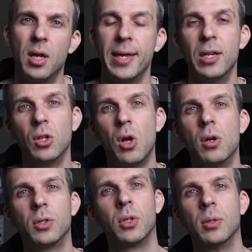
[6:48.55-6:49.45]
in
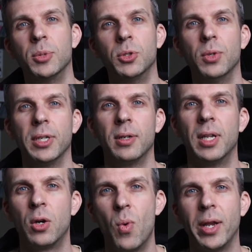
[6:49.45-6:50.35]
long-term shooting
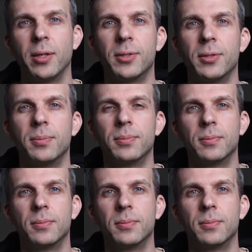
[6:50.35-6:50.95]
like weddings.